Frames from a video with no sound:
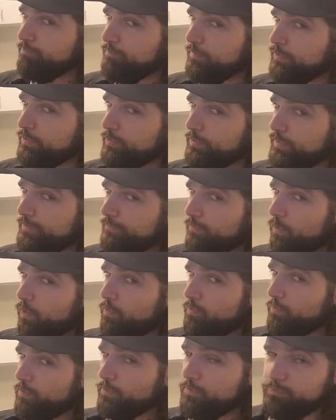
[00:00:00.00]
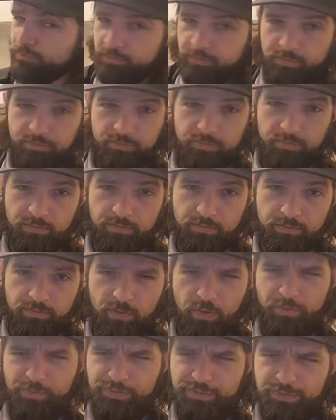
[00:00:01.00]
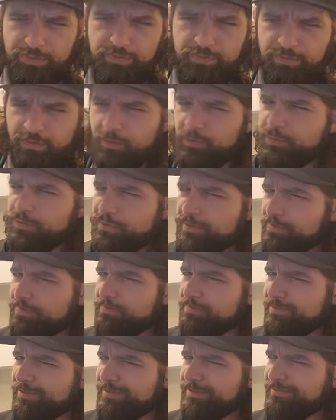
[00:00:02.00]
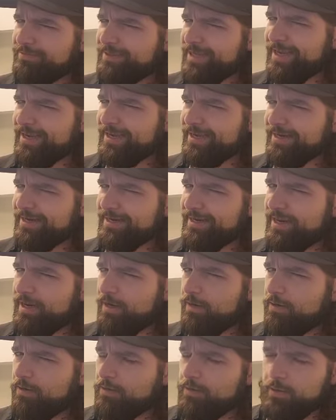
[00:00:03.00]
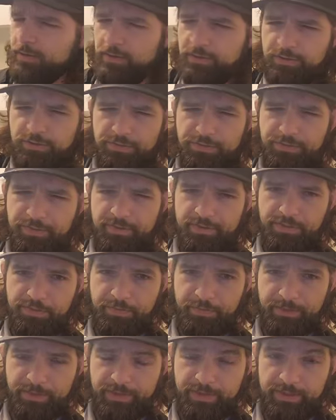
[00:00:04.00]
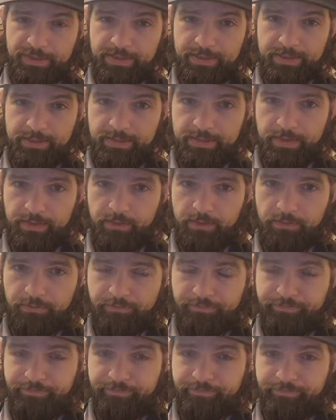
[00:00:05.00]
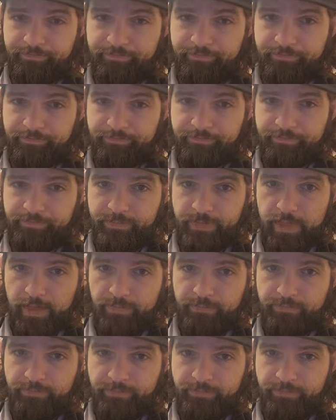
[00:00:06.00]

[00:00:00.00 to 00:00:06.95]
Been doing it for over almost decade now, using these machines. So, yeah.